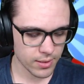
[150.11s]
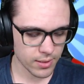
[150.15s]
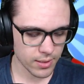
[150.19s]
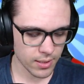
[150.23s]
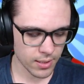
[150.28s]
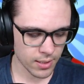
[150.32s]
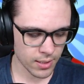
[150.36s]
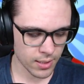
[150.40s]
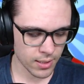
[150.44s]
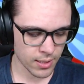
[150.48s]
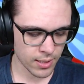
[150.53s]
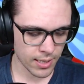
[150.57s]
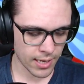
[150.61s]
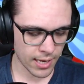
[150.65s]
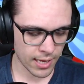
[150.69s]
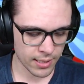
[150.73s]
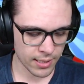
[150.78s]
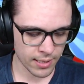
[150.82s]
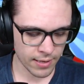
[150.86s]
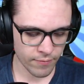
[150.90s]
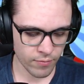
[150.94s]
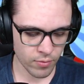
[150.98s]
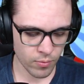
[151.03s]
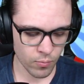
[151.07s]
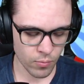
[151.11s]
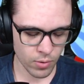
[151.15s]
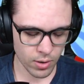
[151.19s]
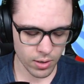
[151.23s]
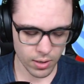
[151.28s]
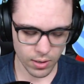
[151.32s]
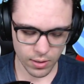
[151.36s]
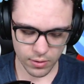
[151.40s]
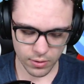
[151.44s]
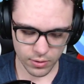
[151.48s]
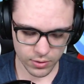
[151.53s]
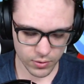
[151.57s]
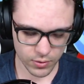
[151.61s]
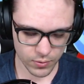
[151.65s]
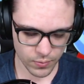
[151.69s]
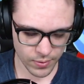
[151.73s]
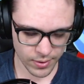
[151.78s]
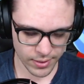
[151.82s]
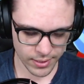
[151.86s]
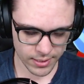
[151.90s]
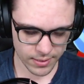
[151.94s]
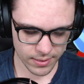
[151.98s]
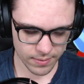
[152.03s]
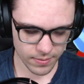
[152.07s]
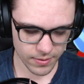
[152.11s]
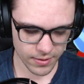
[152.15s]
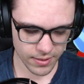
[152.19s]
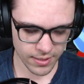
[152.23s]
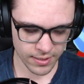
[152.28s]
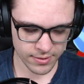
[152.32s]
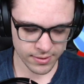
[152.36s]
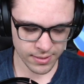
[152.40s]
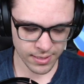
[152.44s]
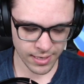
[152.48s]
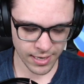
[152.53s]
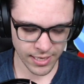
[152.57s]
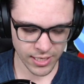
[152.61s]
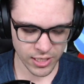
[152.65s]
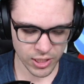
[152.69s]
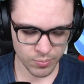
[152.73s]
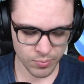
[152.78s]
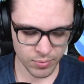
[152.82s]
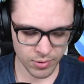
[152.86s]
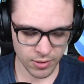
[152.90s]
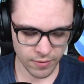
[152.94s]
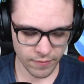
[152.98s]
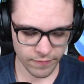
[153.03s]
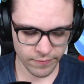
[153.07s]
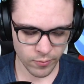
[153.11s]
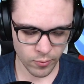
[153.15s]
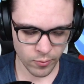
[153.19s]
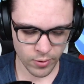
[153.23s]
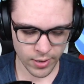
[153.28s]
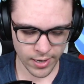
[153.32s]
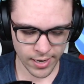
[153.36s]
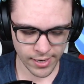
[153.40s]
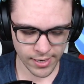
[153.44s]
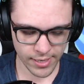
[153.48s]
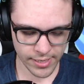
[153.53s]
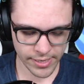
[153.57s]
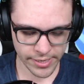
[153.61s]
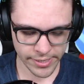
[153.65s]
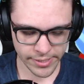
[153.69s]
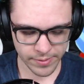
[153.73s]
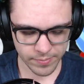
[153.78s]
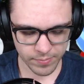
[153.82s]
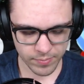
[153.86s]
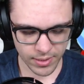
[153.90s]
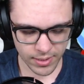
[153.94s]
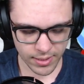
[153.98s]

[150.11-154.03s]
At level 120, he has an HP of 488.